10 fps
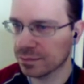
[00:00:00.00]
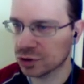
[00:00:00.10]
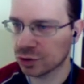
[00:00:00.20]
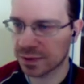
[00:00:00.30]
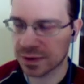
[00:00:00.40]

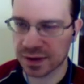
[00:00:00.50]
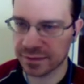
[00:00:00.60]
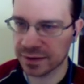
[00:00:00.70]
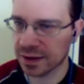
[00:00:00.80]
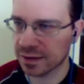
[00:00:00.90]
Bishop
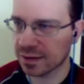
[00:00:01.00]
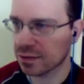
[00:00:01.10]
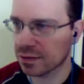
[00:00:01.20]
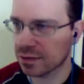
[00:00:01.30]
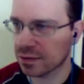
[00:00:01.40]
c7, yes,
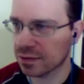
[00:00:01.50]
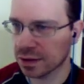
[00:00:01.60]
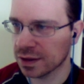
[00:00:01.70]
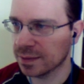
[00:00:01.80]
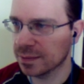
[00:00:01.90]
I saw it in
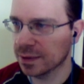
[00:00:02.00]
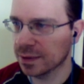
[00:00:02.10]
the video.